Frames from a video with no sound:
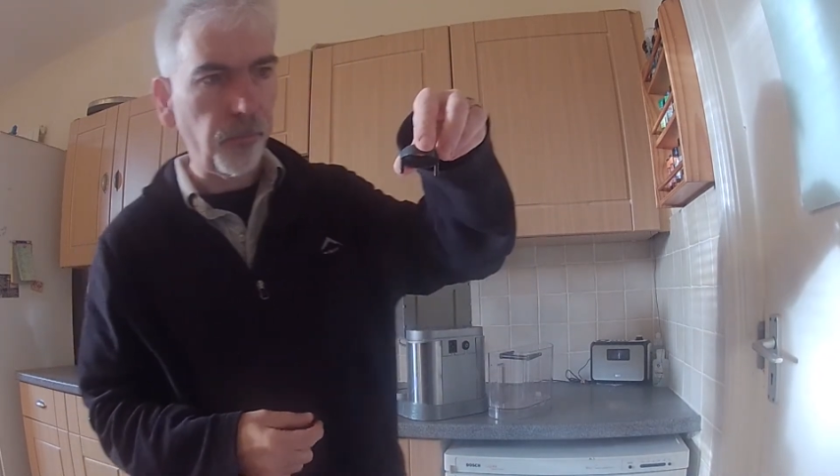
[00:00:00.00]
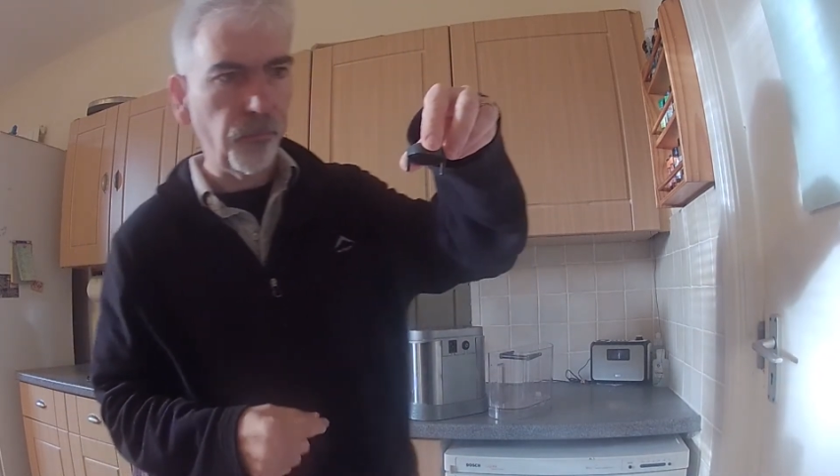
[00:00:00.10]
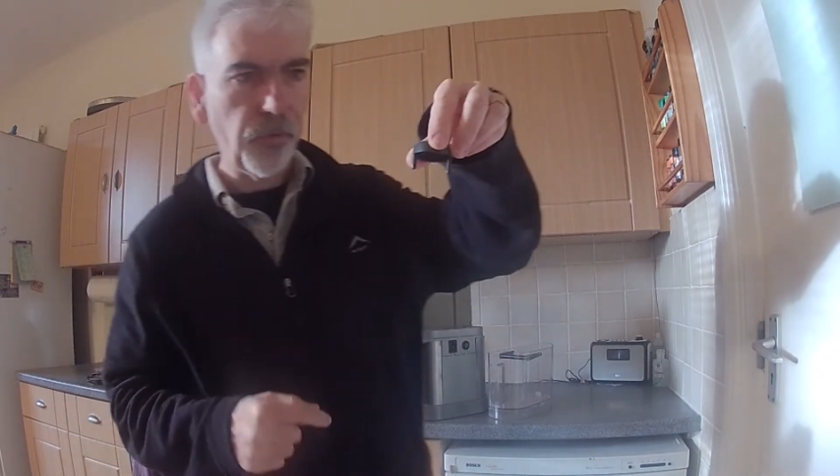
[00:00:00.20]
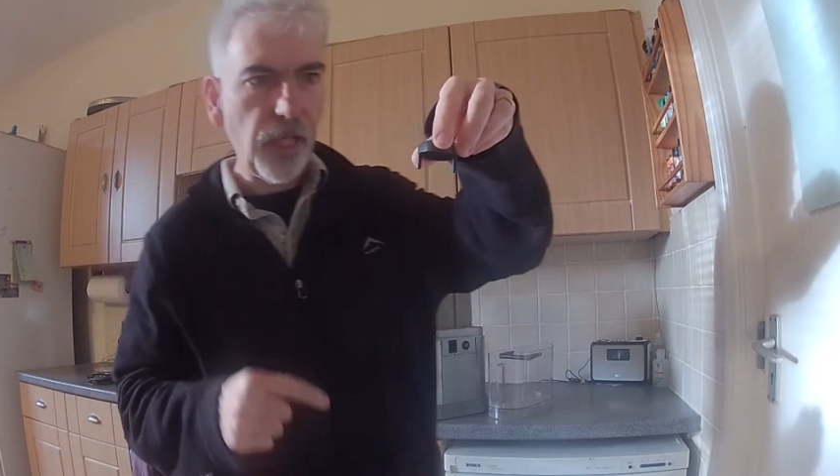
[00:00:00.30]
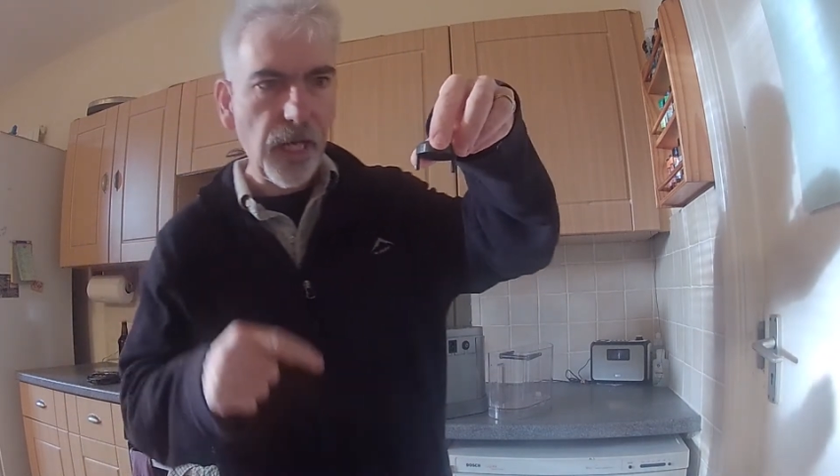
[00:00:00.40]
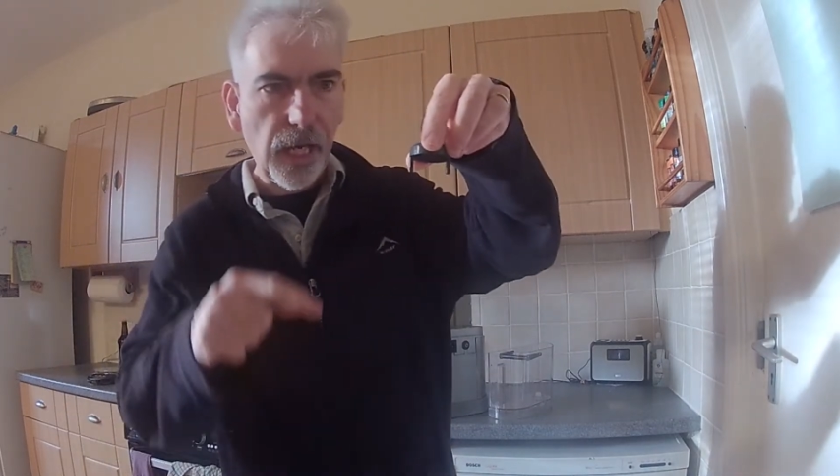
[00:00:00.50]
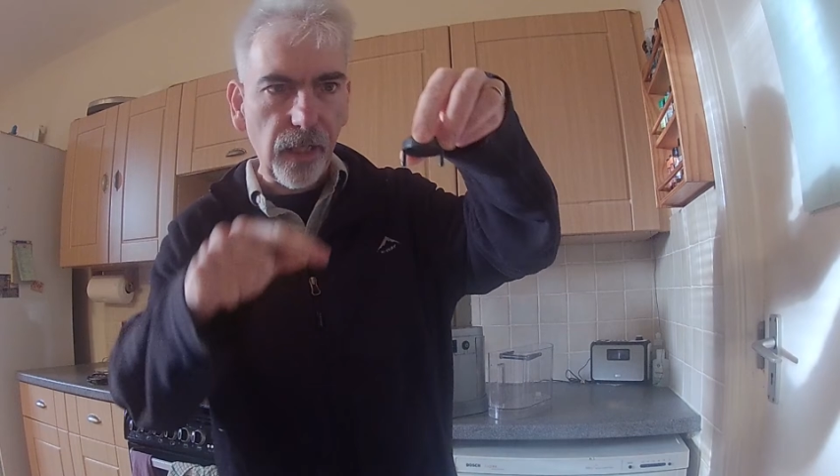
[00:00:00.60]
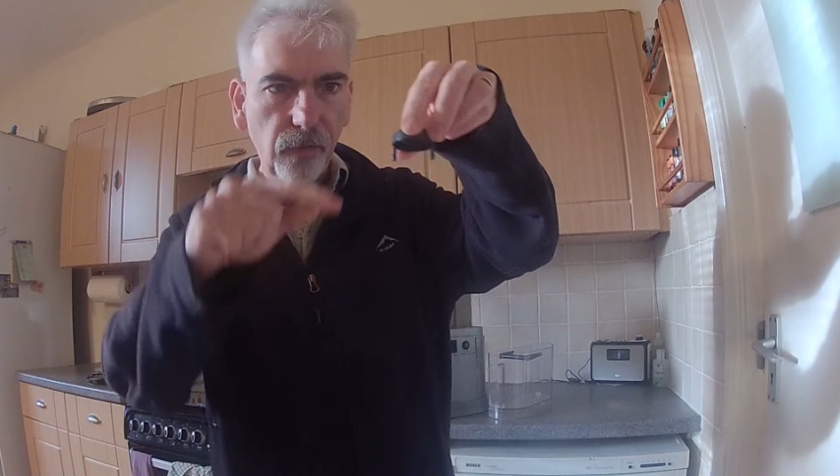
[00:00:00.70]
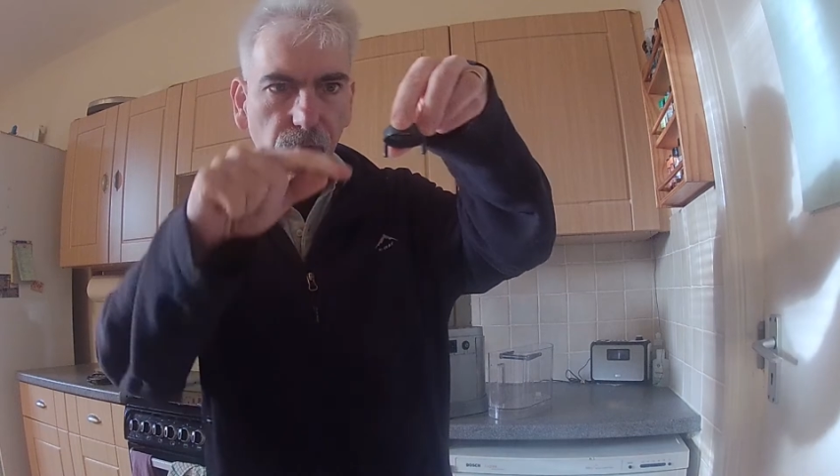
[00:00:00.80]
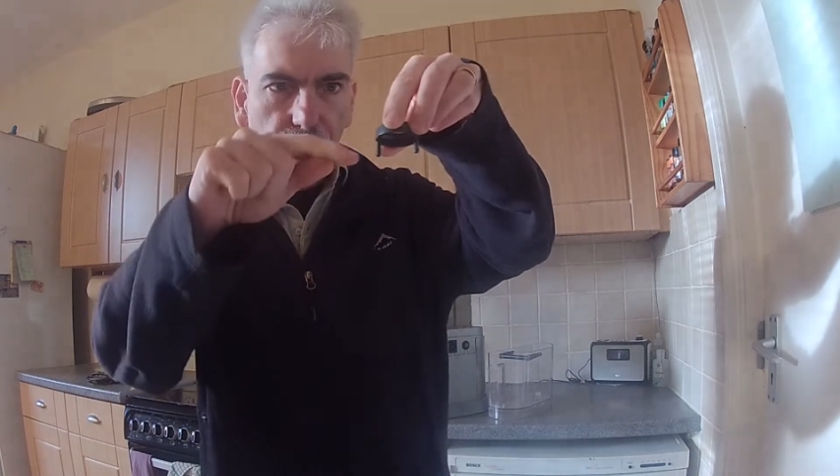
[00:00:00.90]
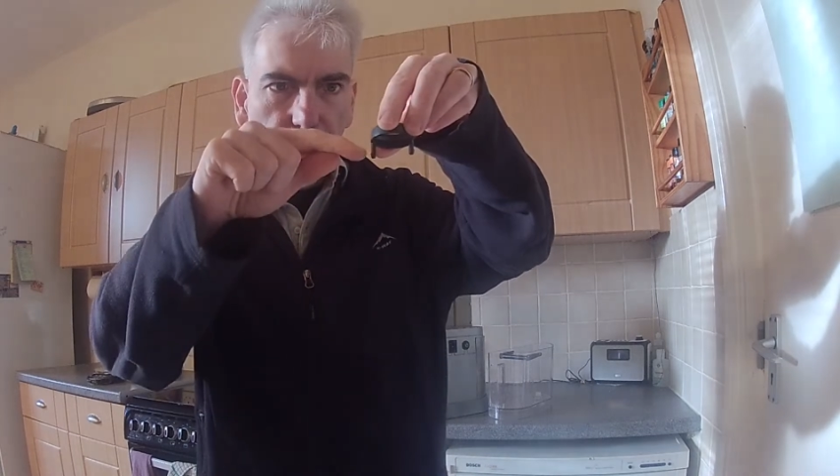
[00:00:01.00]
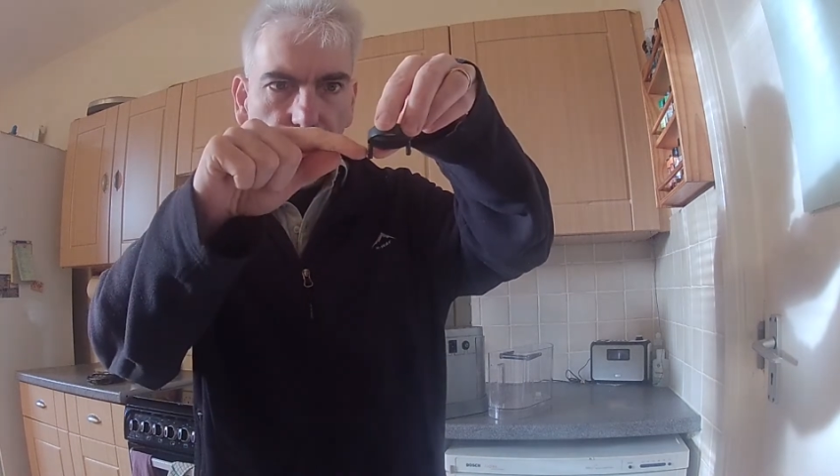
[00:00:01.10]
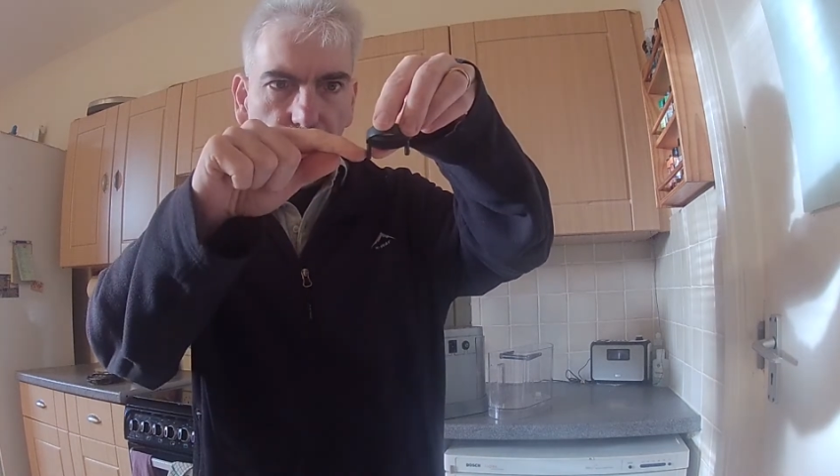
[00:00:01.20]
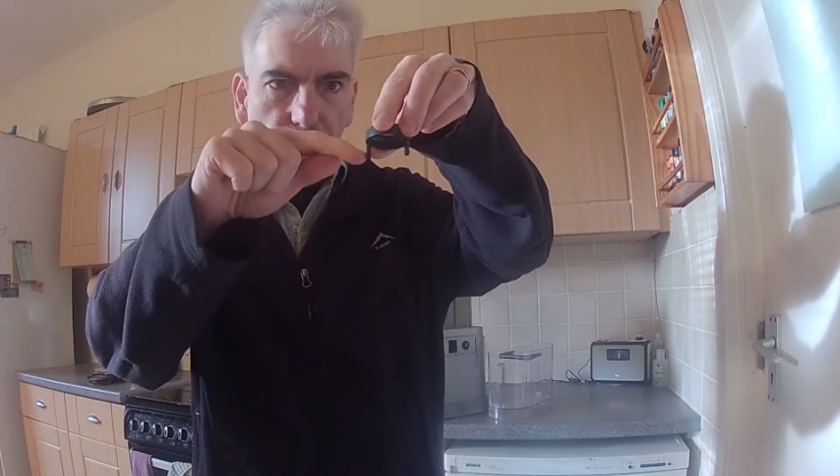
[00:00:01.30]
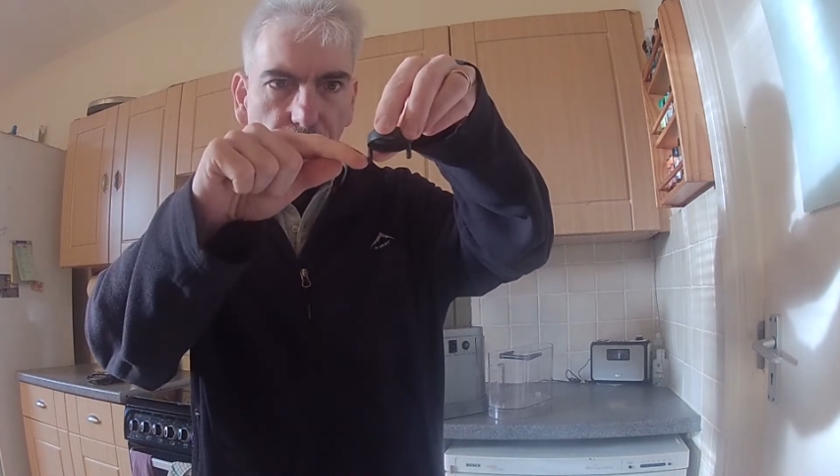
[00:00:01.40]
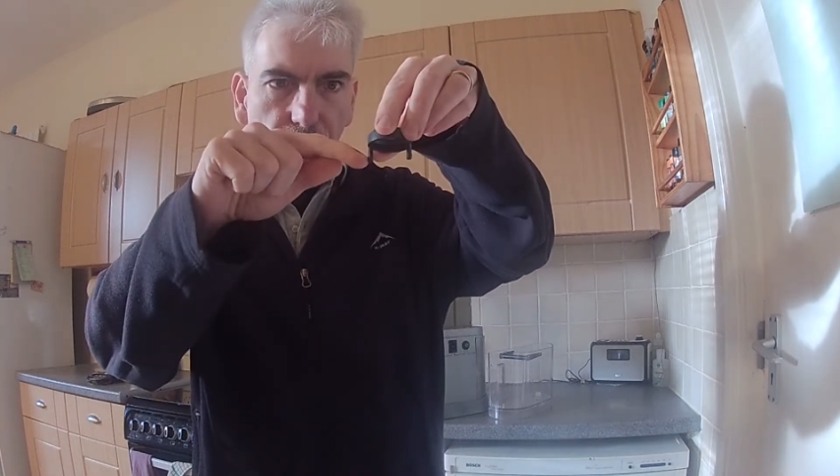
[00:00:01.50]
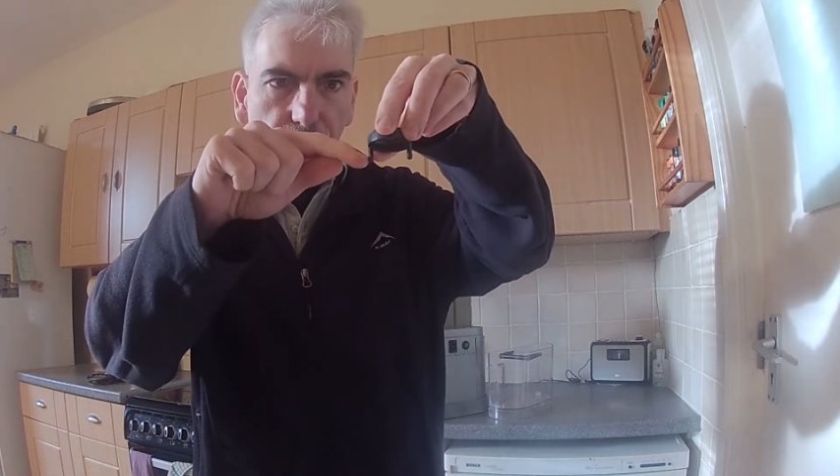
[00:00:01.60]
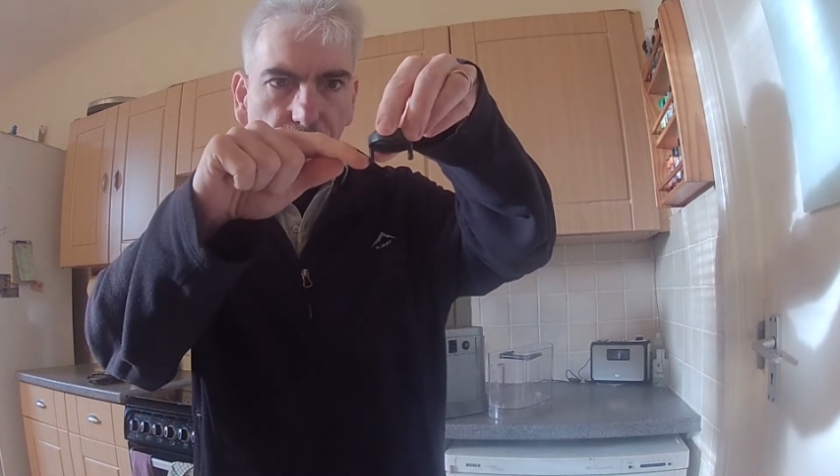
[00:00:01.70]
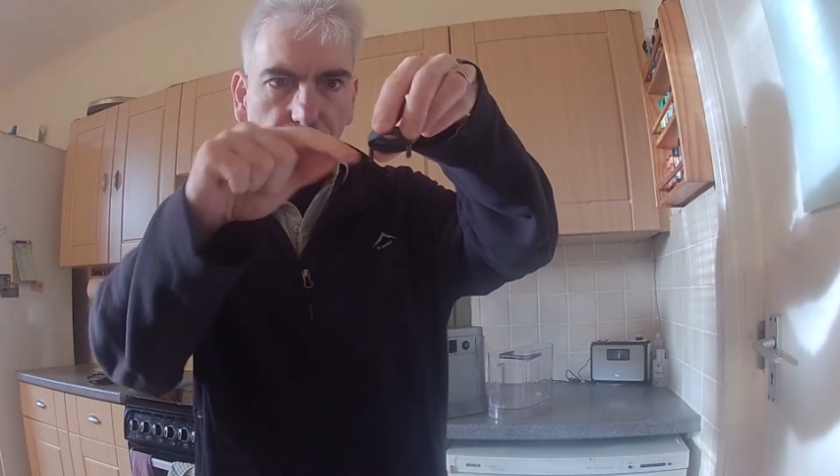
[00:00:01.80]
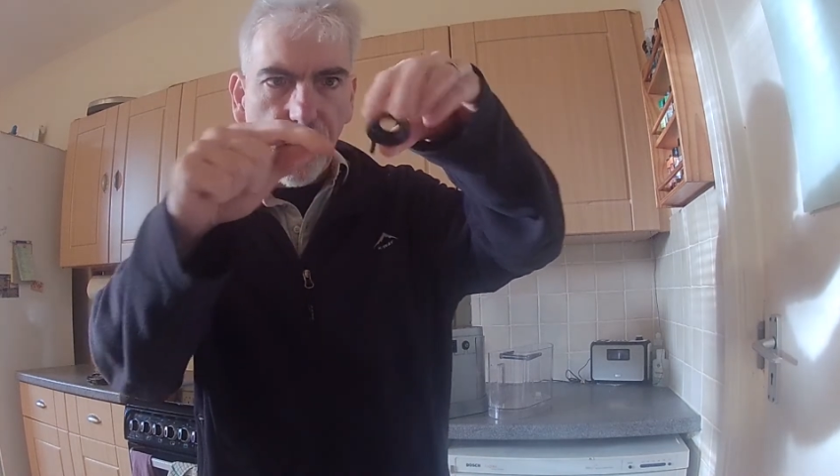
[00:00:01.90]
has a
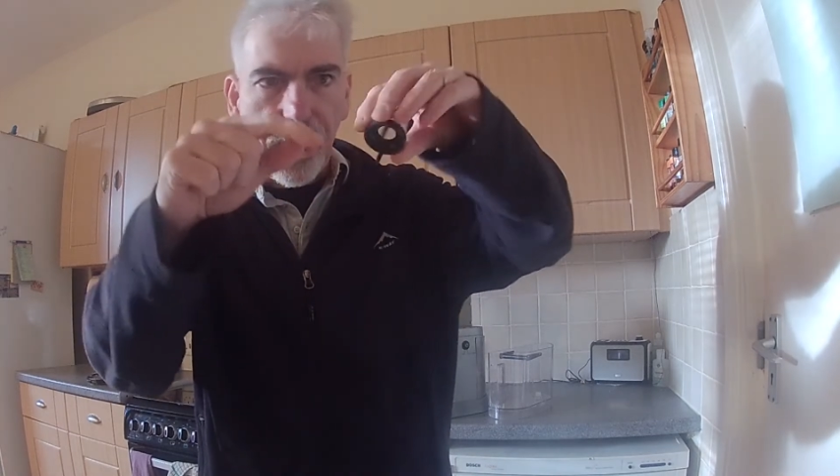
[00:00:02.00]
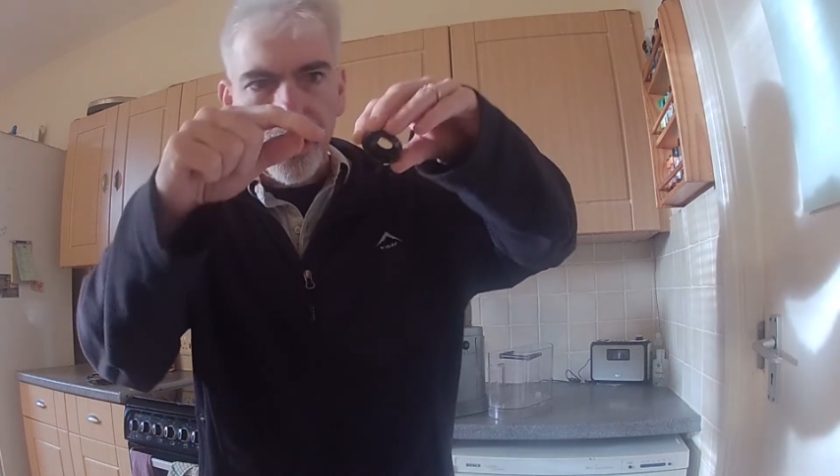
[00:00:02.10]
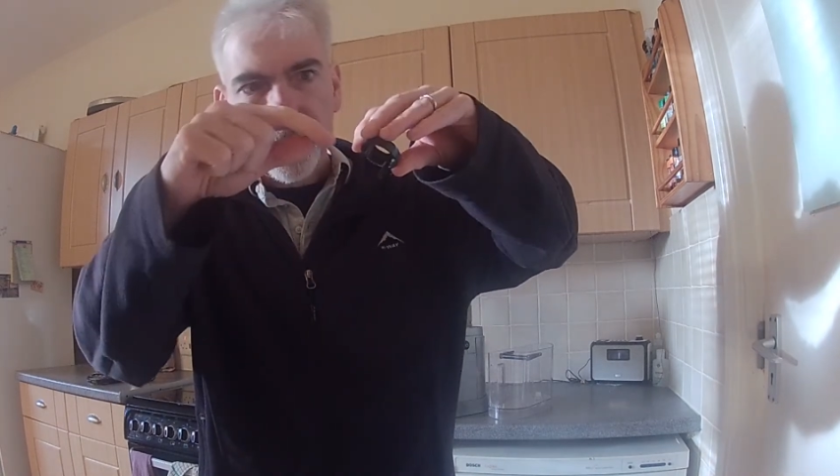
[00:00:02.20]
slight